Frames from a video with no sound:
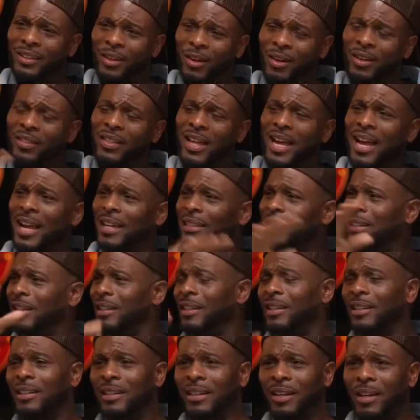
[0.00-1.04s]
all that
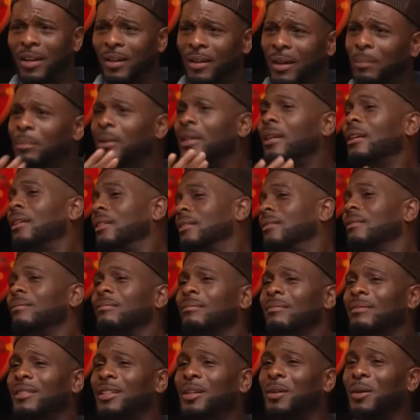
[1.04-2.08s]
Kenan and Kel. I'm good.
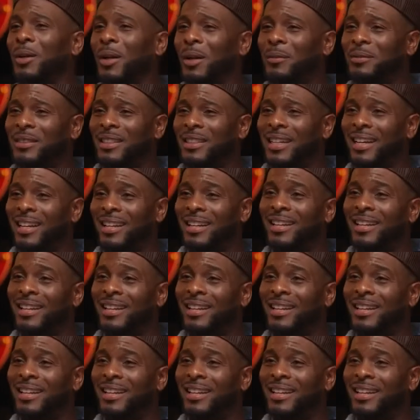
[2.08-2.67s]
You know what I'm saying?